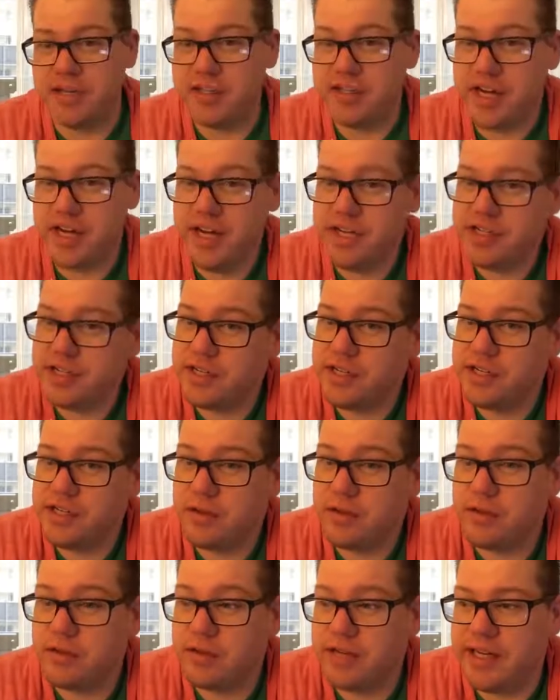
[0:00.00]
Exchange is
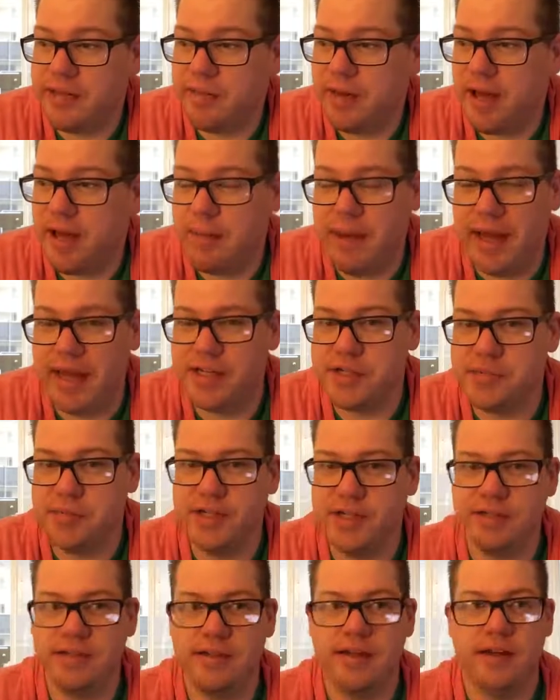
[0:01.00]
your email
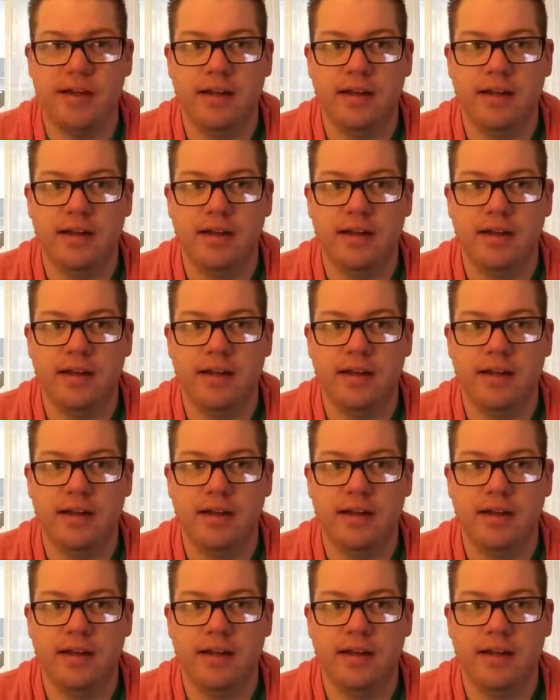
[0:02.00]
management